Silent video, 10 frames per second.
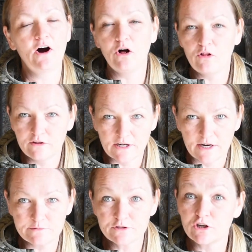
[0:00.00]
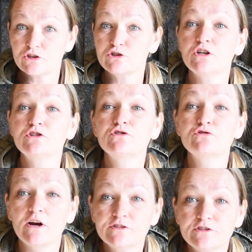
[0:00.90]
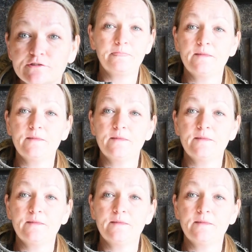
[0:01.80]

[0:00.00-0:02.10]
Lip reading: all the time. Stretch, stretch, stretch.